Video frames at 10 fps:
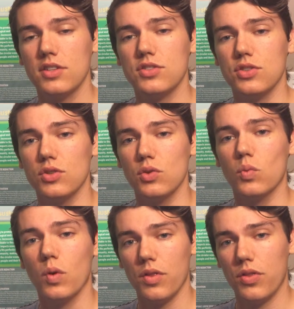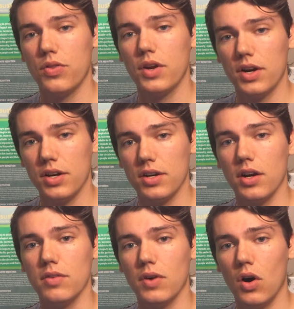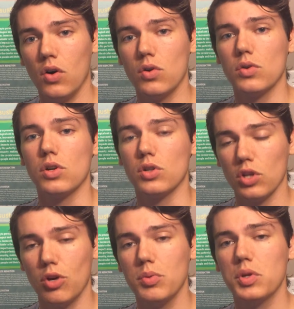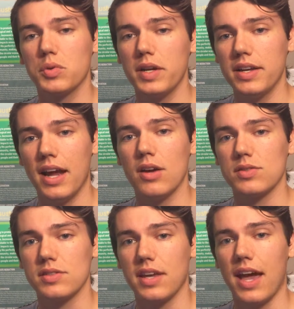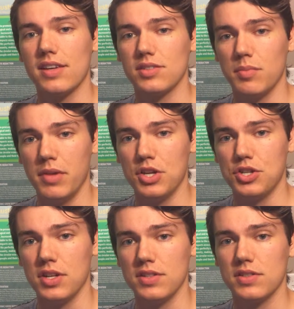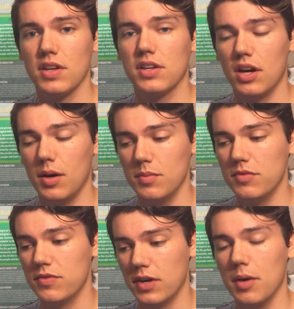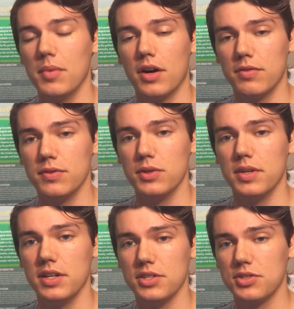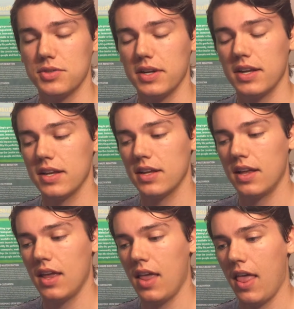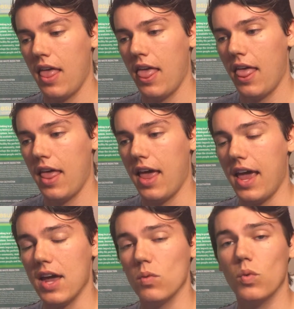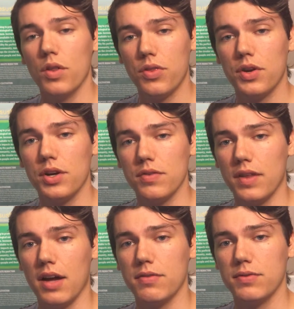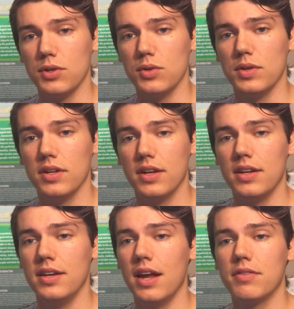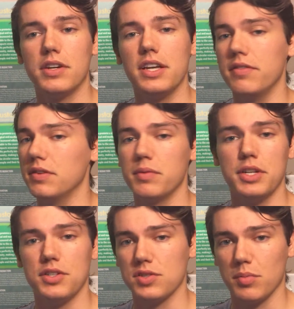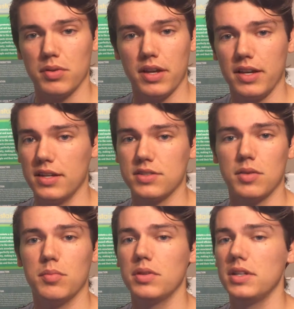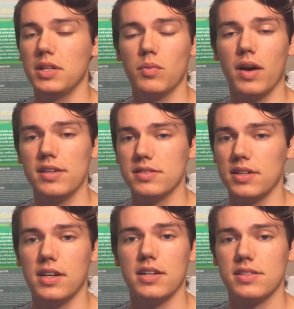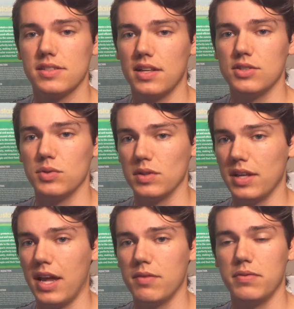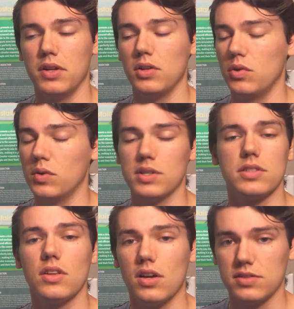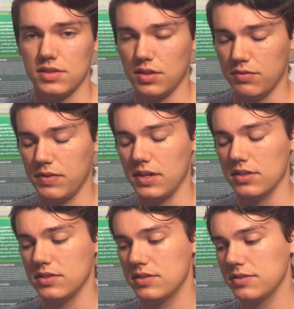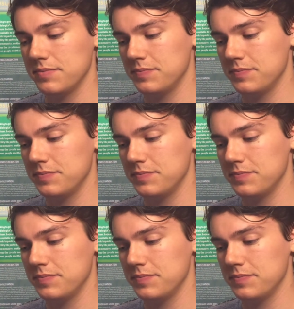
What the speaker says: to 1/3 of all global greenhouse gas emissions come from our food industry. And 1/3 of that food never even reaches a plate. It's completely wasted and it's sent to a landfill or it's lost in the fields.